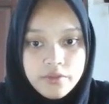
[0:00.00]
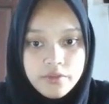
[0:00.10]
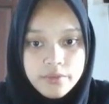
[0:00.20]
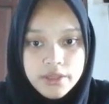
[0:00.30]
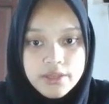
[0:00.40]

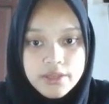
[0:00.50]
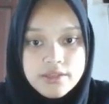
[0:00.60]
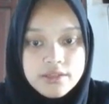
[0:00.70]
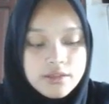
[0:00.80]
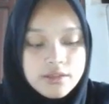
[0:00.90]
from
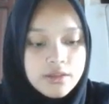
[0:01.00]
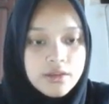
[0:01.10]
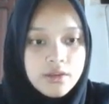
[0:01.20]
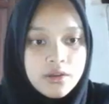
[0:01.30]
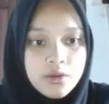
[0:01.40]
this
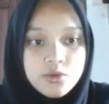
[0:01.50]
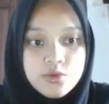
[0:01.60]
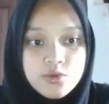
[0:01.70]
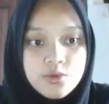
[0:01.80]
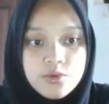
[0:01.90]

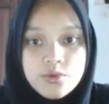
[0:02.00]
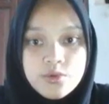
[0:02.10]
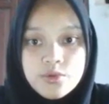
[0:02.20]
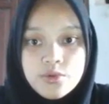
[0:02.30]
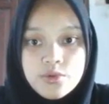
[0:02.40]

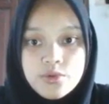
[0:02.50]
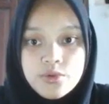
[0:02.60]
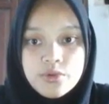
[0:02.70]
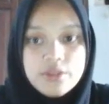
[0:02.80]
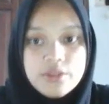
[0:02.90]

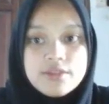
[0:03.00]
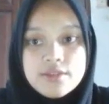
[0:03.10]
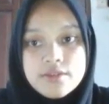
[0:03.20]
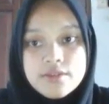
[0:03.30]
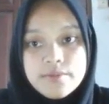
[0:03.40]
to this.